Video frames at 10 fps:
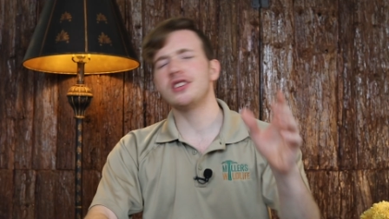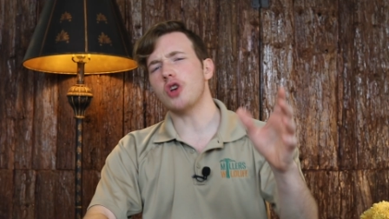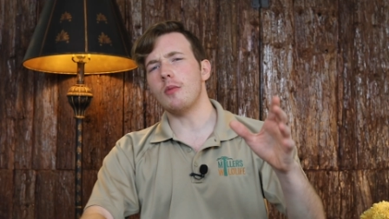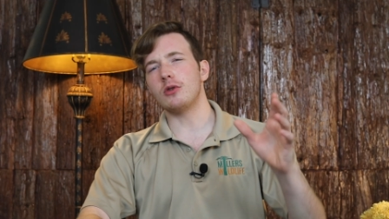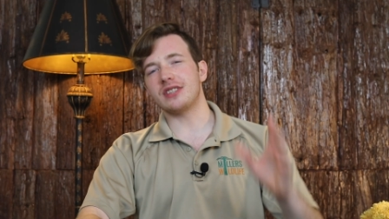
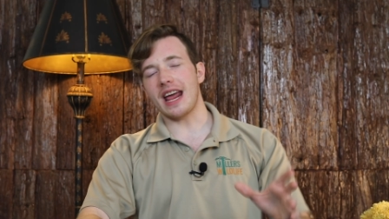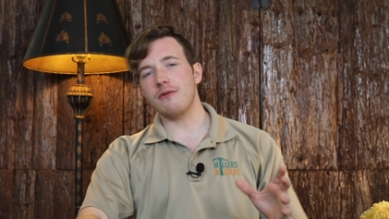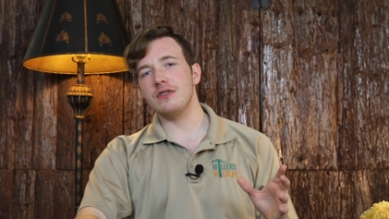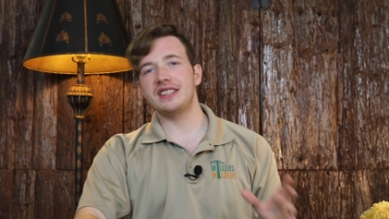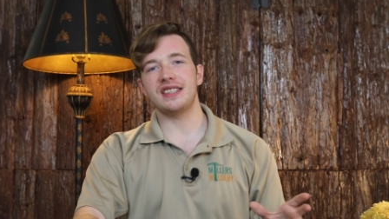Since almost
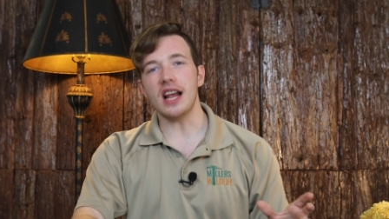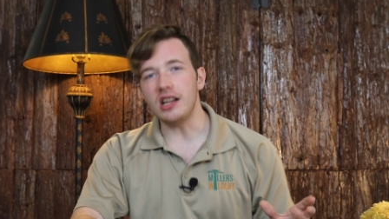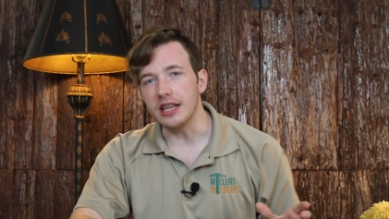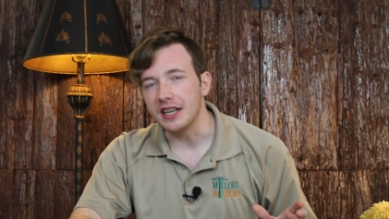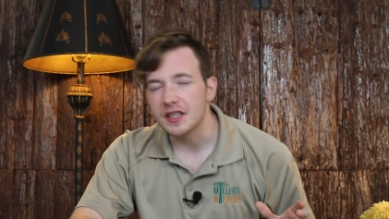every
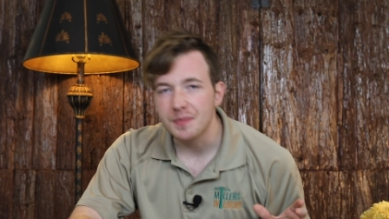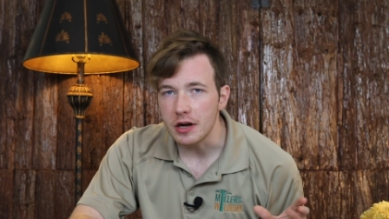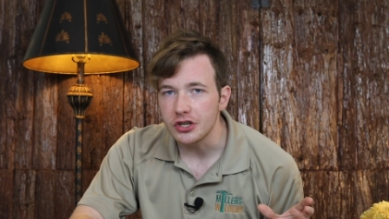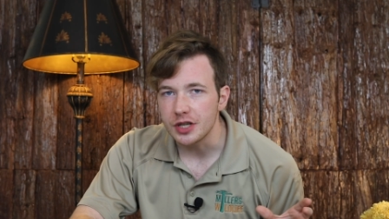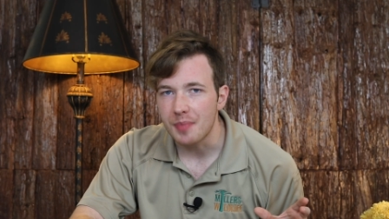cell in a
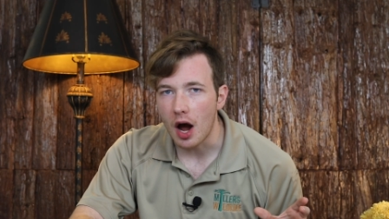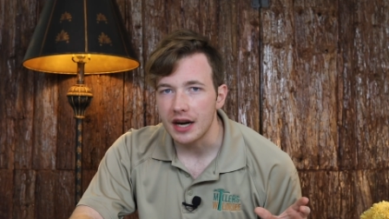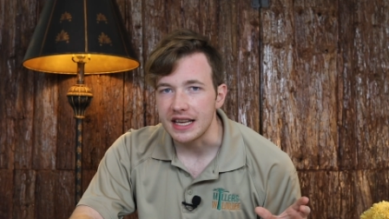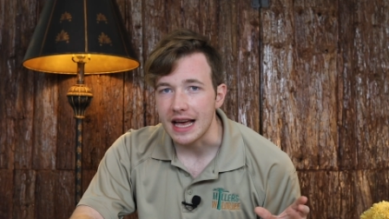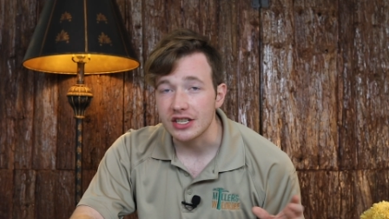sponge's
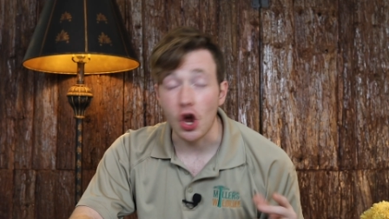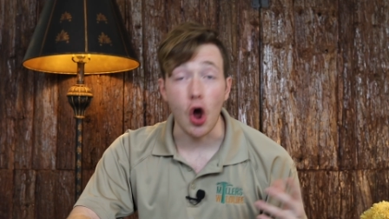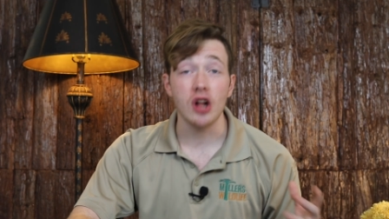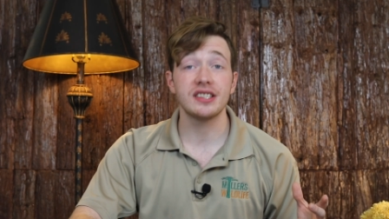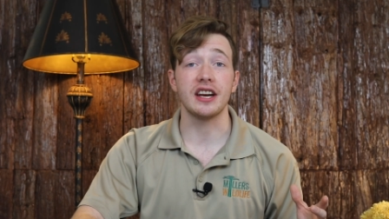body has
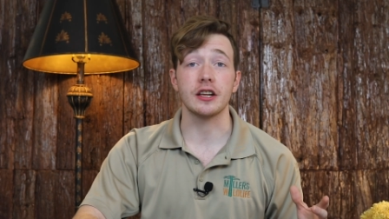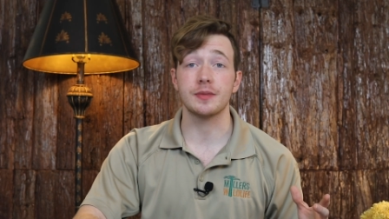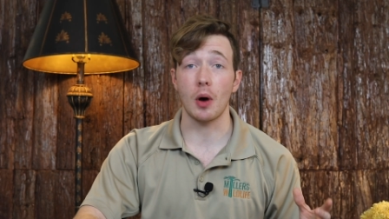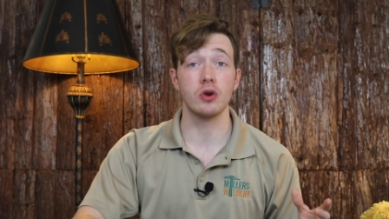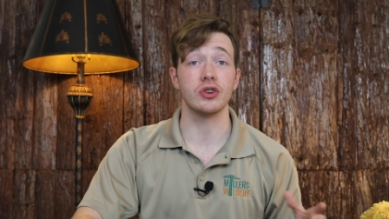constant
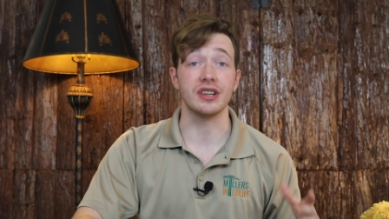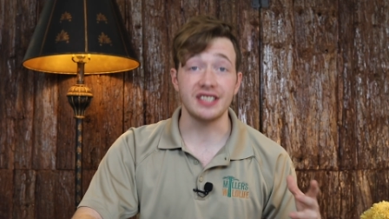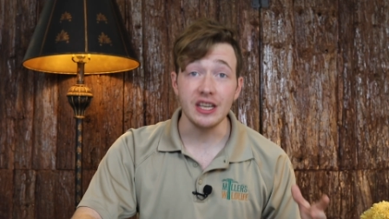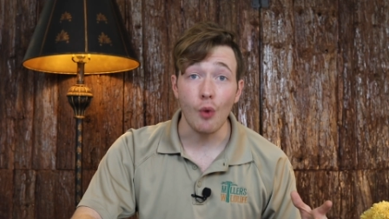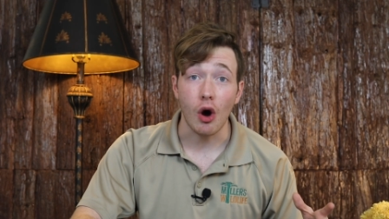exposure to
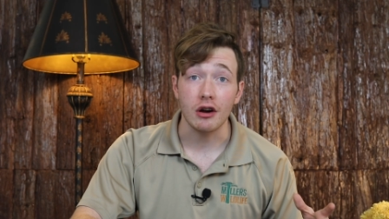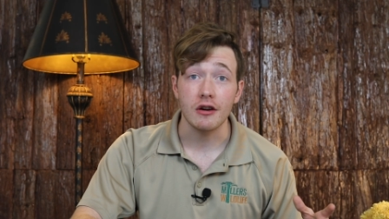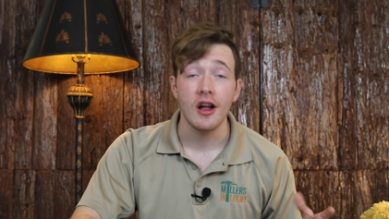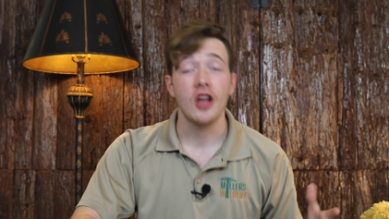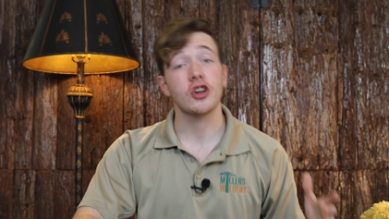
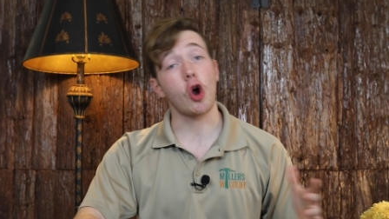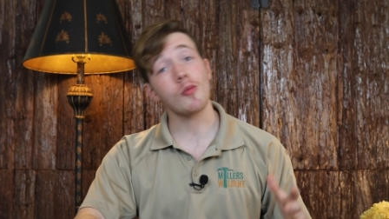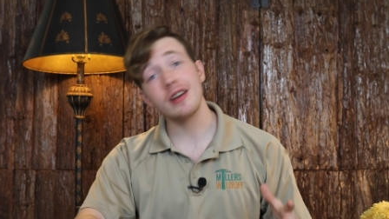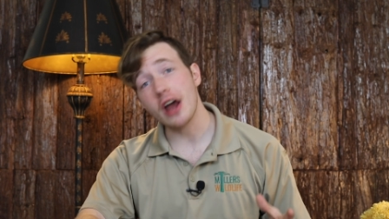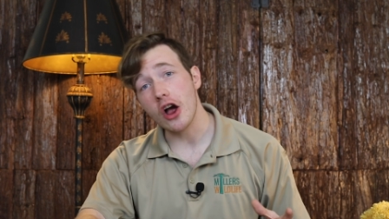seawater,
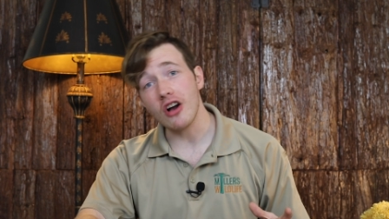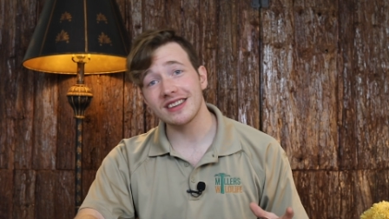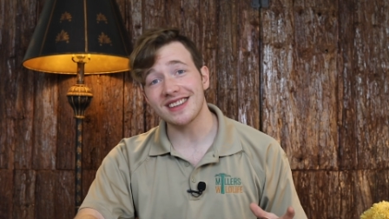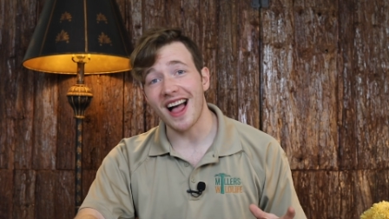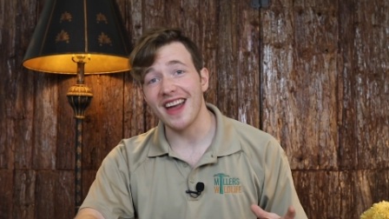carbon
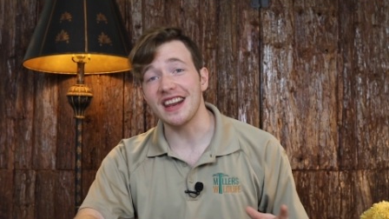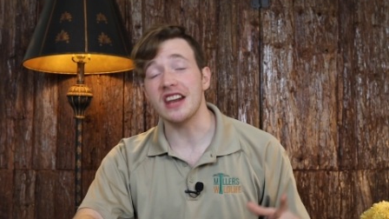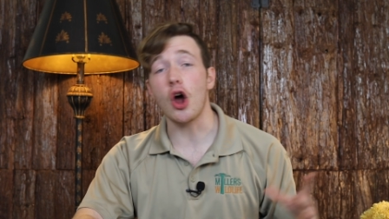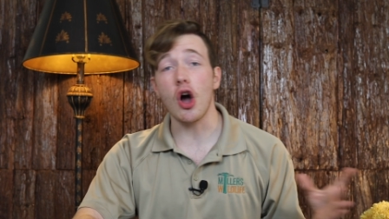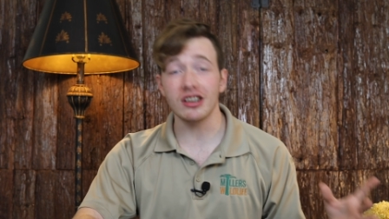dioxide
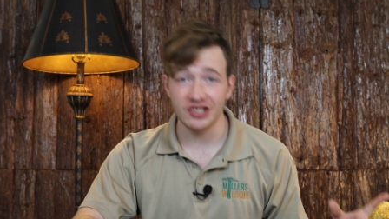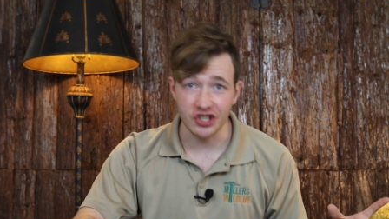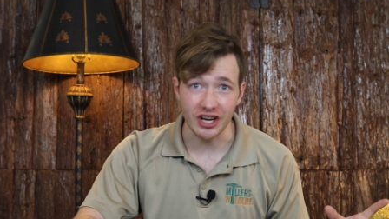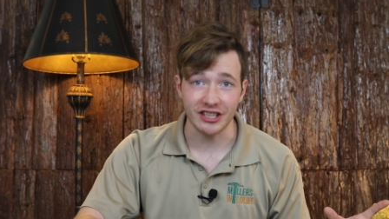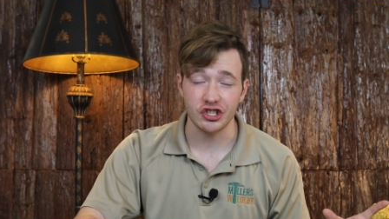and
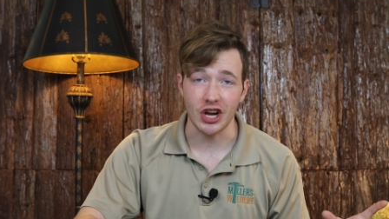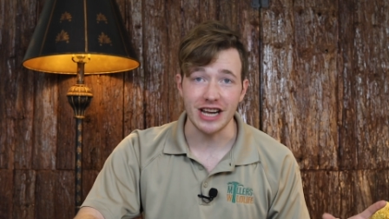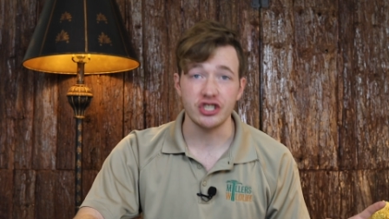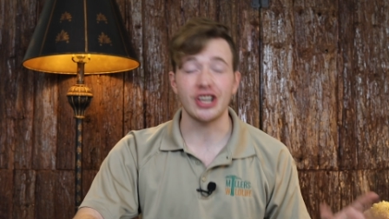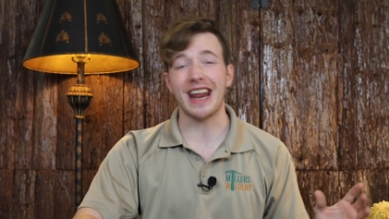oxygen
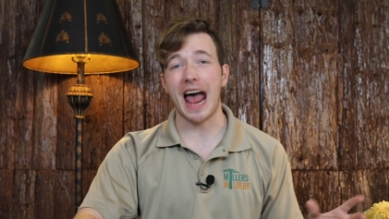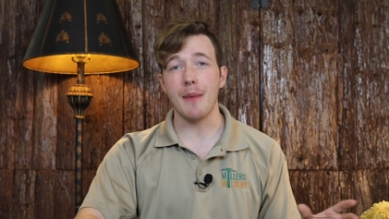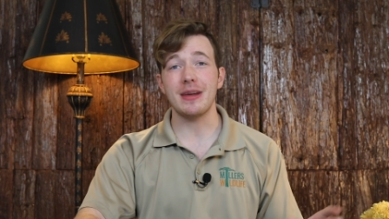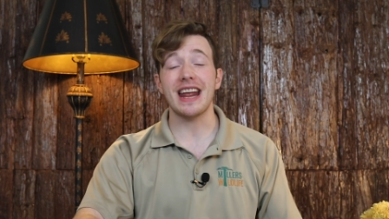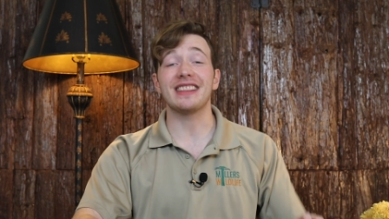exchange can
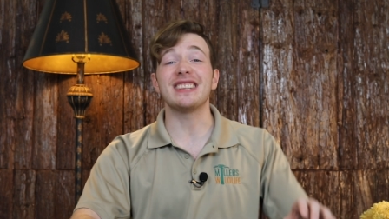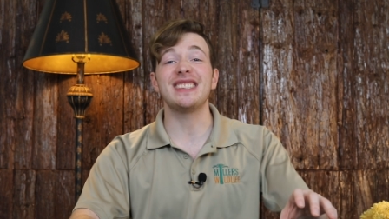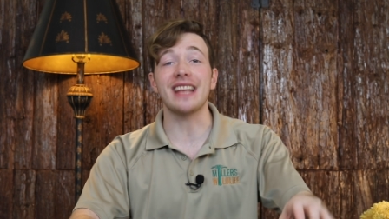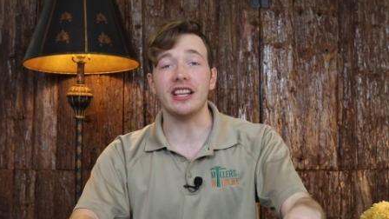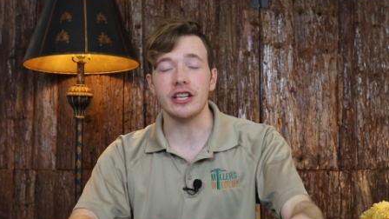happen at the
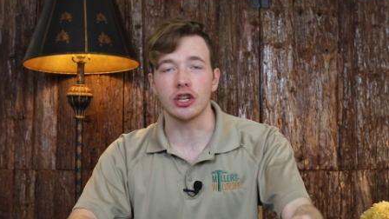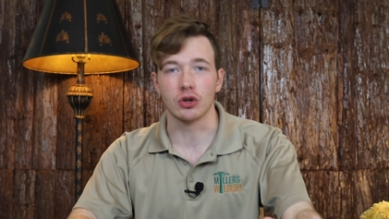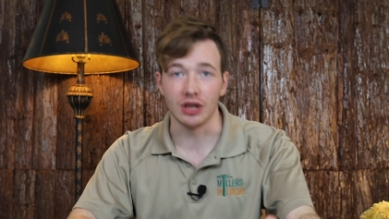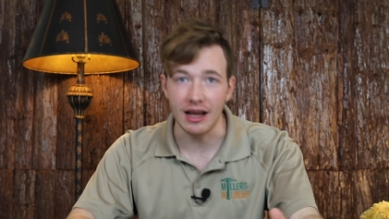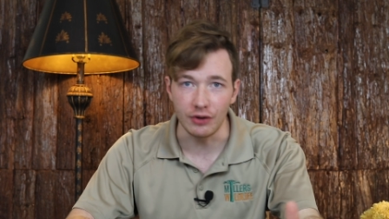
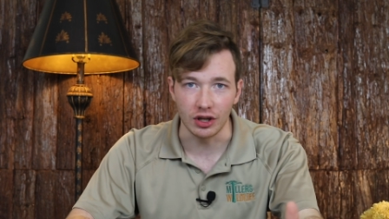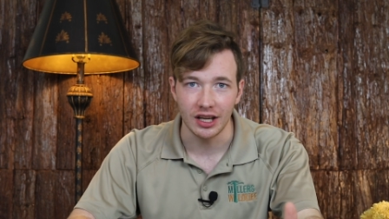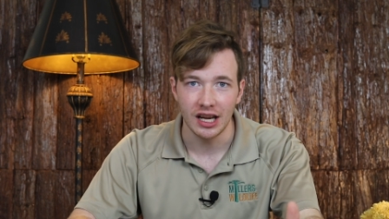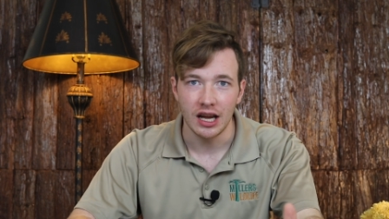cellular level,